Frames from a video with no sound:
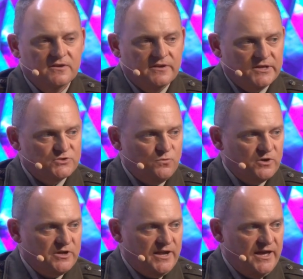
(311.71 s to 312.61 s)
is we're
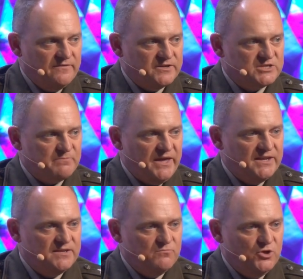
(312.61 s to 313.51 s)
going to have
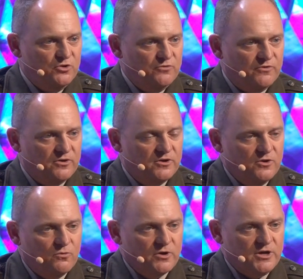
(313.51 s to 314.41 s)
expanded maneuver.
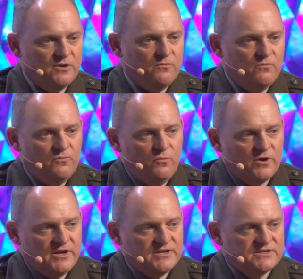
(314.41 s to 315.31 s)
We're going
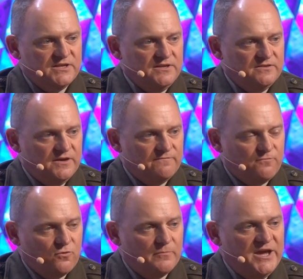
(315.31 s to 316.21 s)
to see that
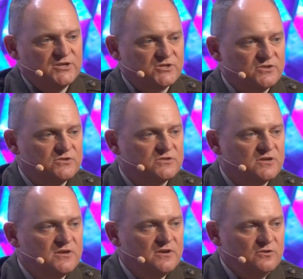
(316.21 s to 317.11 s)
formations
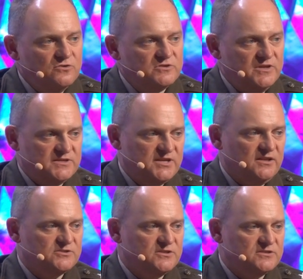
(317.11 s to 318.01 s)
use the
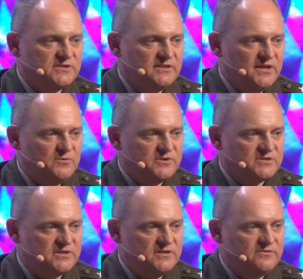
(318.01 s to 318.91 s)
intelligence that they
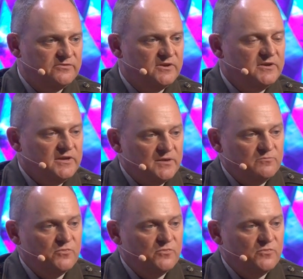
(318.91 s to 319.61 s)
receive in